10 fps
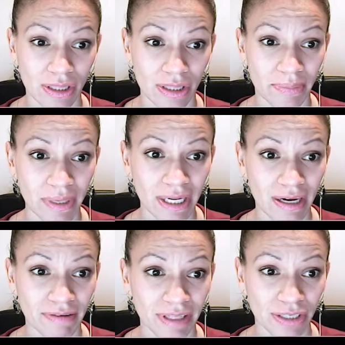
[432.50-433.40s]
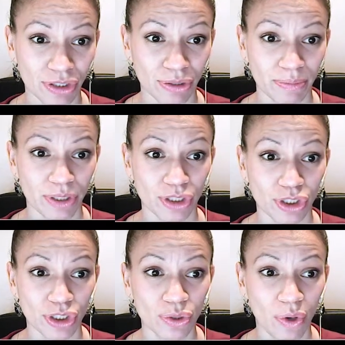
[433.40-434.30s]
the PDF allows you to put
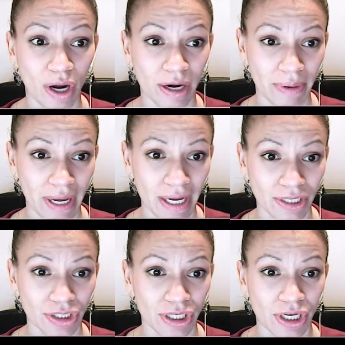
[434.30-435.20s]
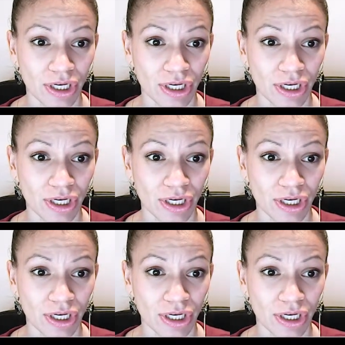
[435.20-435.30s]
2 on a page.